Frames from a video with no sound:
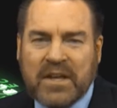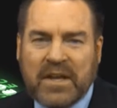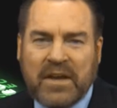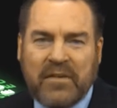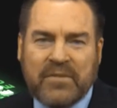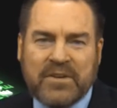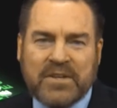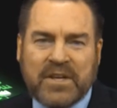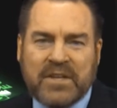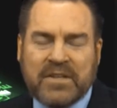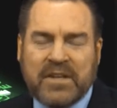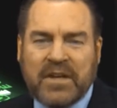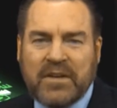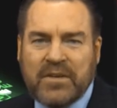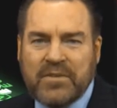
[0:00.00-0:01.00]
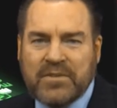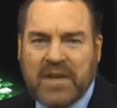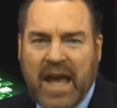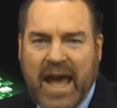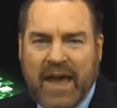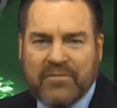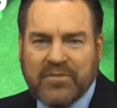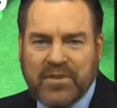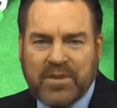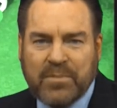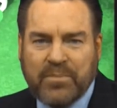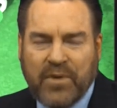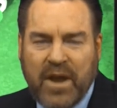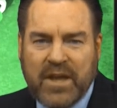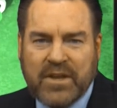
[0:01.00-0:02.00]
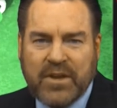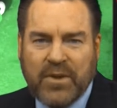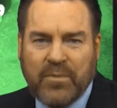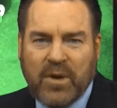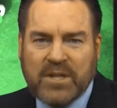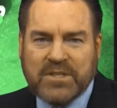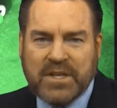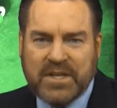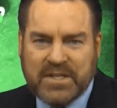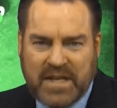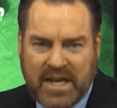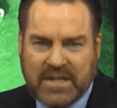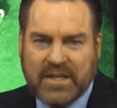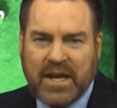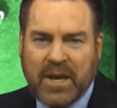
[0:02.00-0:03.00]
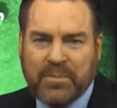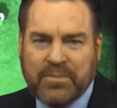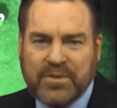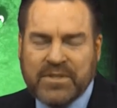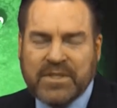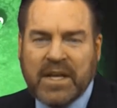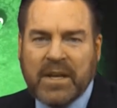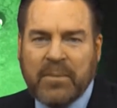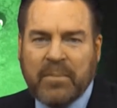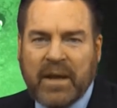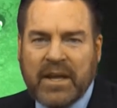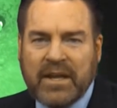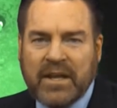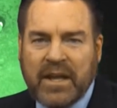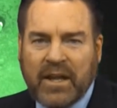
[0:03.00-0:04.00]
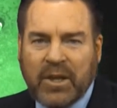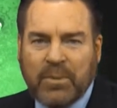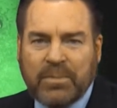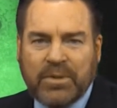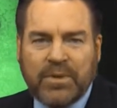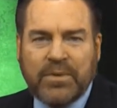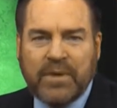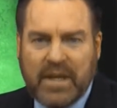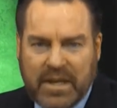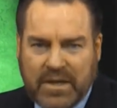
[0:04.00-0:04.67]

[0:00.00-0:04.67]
wrestling coverage continues after the break. You're watching Takedown, presented by Yellow Blue